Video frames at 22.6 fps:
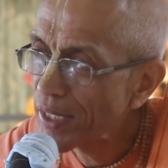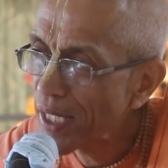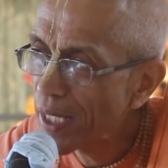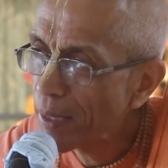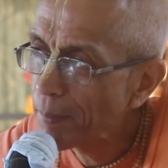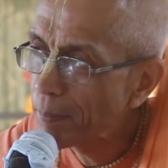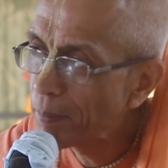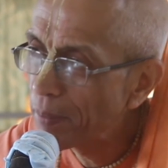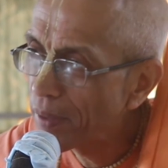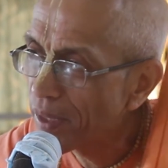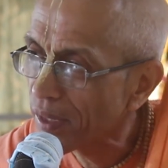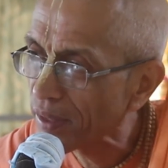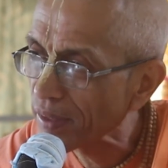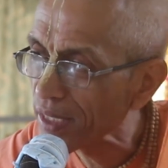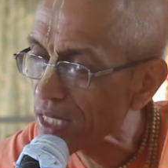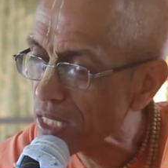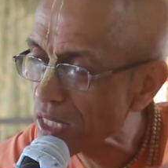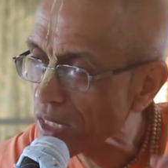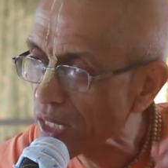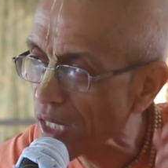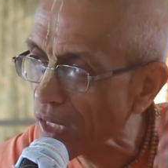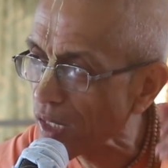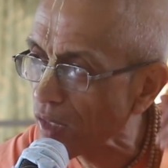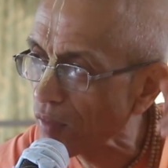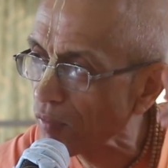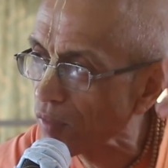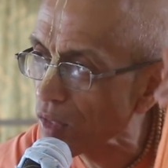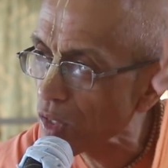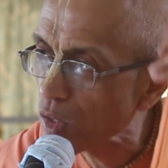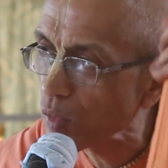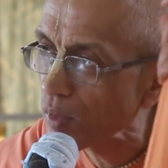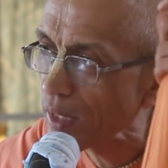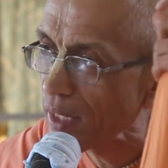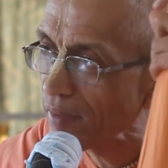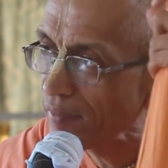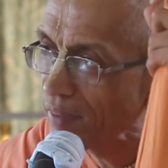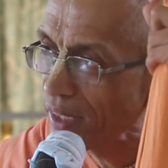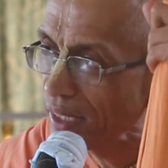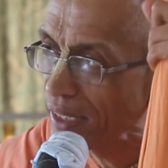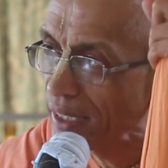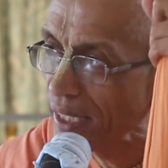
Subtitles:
take birth as son of Vasudeva and